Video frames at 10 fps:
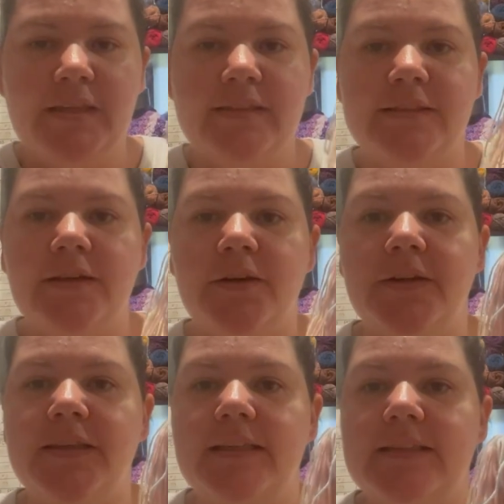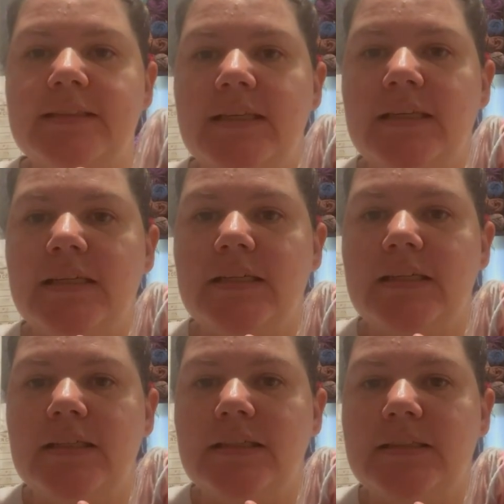So this
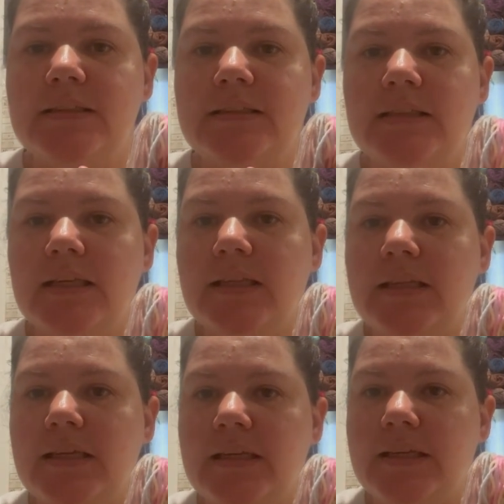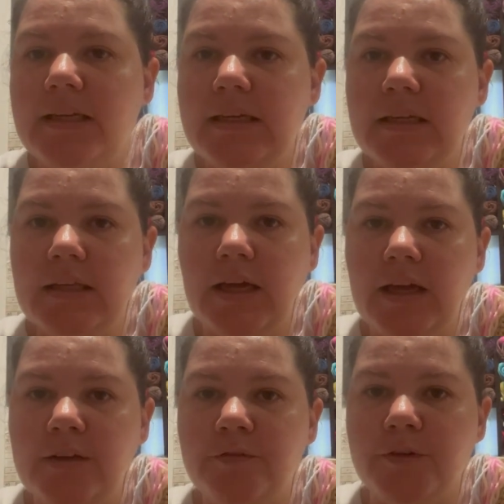is the knitting
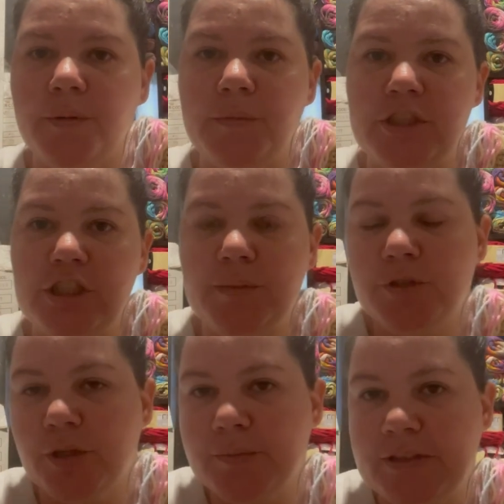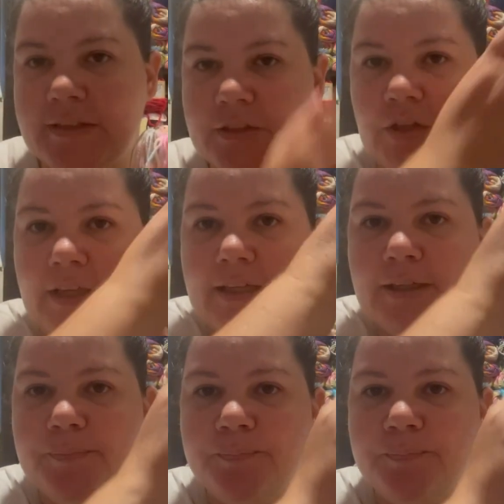yarn from the cheap shops in Australia.